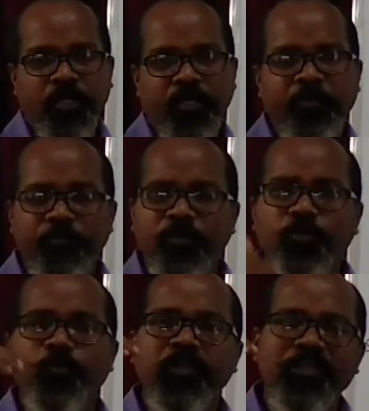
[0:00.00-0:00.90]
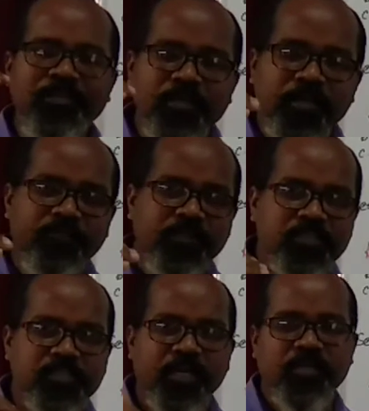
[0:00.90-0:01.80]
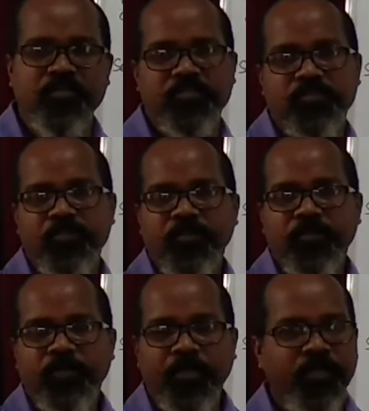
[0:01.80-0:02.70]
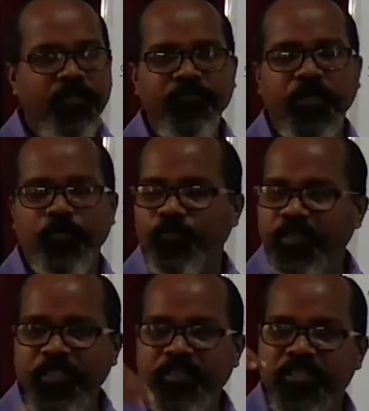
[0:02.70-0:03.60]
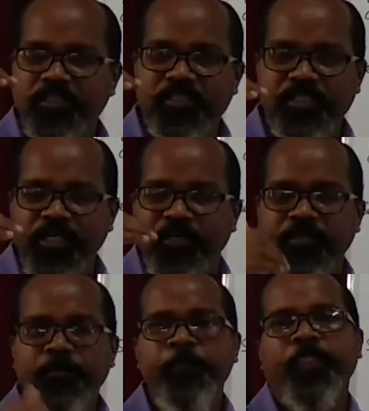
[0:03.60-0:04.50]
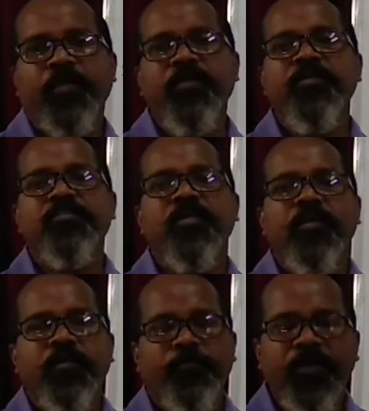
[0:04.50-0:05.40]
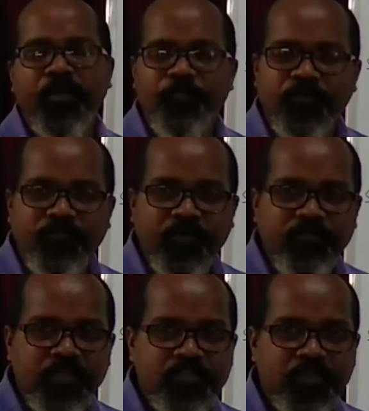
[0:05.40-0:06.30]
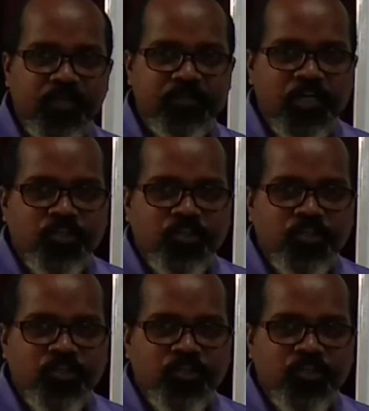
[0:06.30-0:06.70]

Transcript: Embryo within the living cells, within the seed is made up of living cells.